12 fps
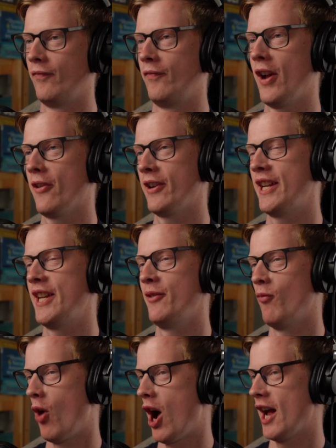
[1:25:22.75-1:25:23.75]
Very
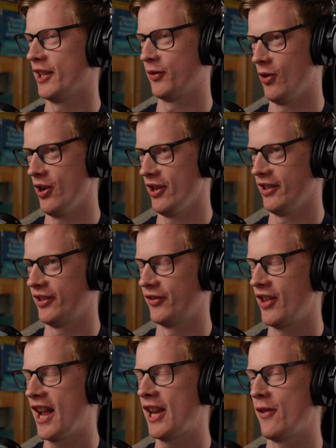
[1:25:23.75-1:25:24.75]
wise words.
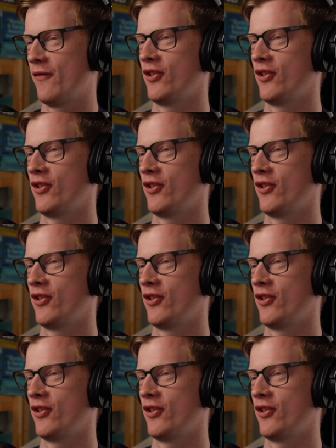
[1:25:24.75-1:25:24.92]
Thank you for